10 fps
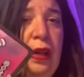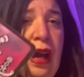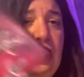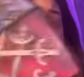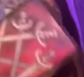
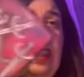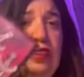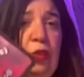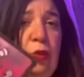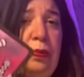And this
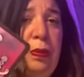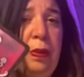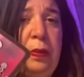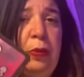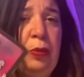has to do
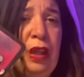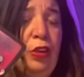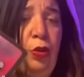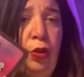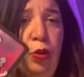with people that
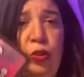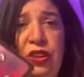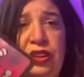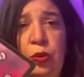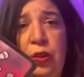you were
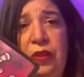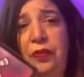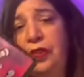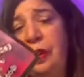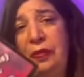closest
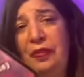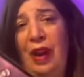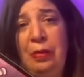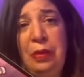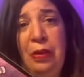with, fam
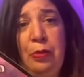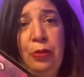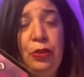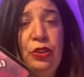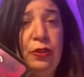family
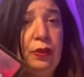members,